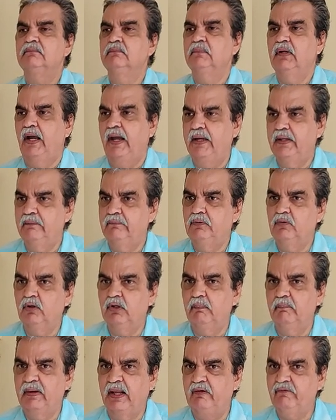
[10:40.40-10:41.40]
I took a
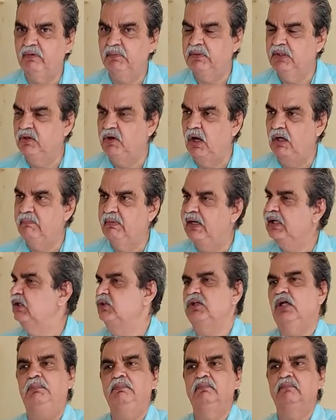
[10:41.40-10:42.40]
break from the non-medical
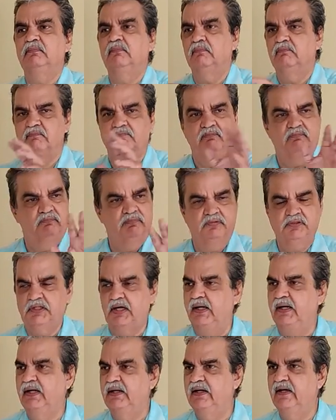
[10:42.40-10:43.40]
job,
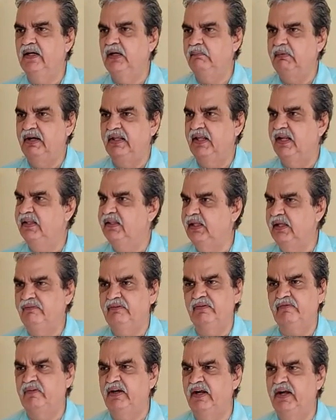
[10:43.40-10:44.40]
studied little bit here and there,
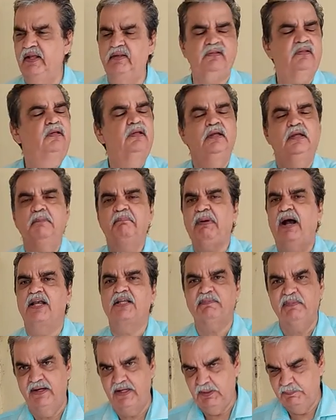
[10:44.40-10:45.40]
15 days, passed
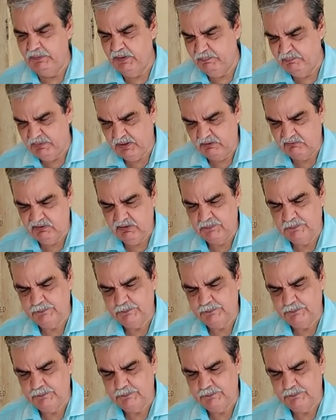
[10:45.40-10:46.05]
my DPM part 1.